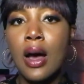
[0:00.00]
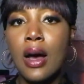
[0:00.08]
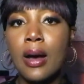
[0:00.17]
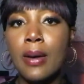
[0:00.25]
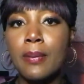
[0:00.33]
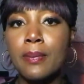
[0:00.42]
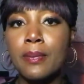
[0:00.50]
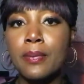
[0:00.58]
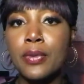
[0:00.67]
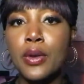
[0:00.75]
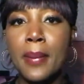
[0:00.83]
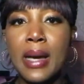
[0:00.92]

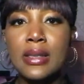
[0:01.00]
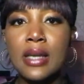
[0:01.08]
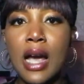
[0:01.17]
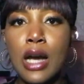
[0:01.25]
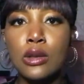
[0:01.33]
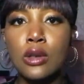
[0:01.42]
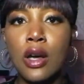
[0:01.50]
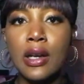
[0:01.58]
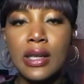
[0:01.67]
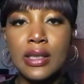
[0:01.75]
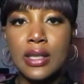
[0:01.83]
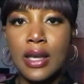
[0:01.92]
no matter how
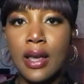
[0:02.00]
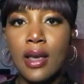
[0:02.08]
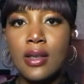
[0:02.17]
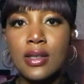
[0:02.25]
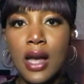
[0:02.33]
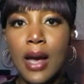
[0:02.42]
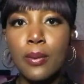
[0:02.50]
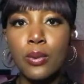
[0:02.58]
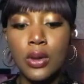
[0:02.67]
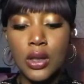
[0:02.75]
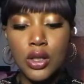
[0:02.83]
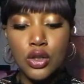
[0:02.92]
long it takes, I'm
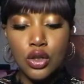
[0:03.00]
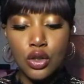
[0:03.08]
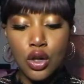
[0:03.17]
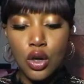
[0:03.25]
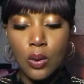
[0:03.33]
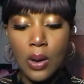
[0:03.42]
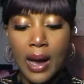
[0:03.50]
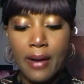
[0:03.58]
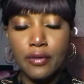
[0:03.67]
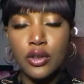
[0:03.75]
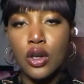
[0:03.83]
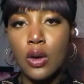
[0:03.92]
willing to go
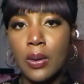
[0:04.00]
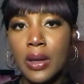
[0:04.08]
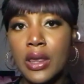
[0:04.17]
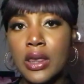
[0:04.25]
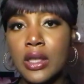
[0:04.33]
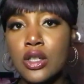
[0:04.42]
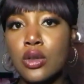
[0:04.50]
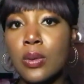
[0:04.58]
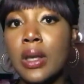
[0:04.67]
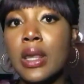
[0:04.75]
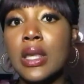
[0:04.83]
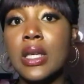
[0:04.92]
after
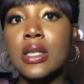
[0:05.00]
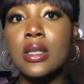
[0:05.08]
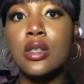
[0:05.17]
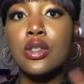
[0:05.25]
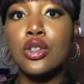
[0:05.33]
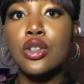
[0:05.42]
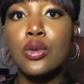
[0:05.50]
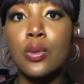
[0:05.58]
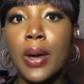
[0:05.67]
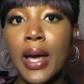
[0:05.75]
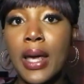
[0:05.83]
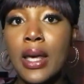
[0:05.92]
doing things this new
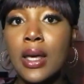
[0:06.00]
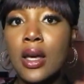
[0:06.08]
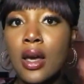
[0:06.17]
way.